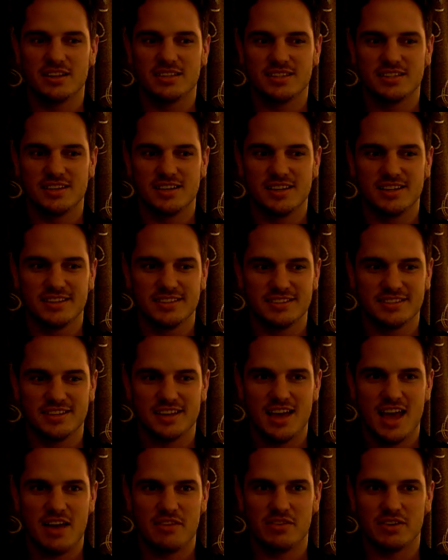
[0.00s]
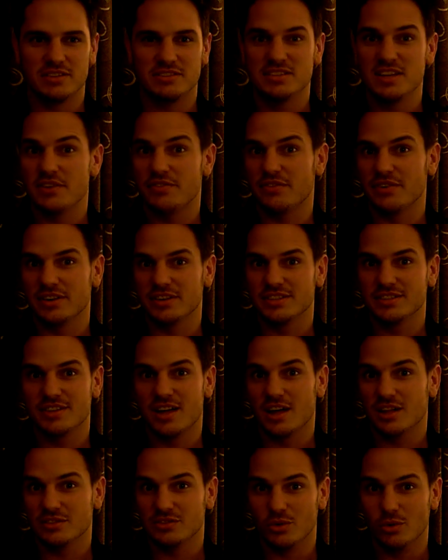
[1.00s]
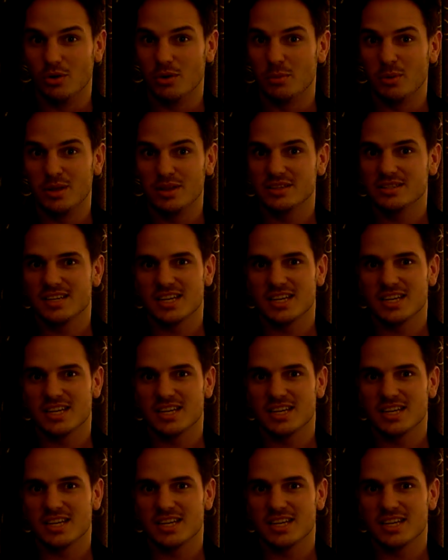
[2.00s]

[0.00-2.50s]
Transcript: to, to have a different style tournaments.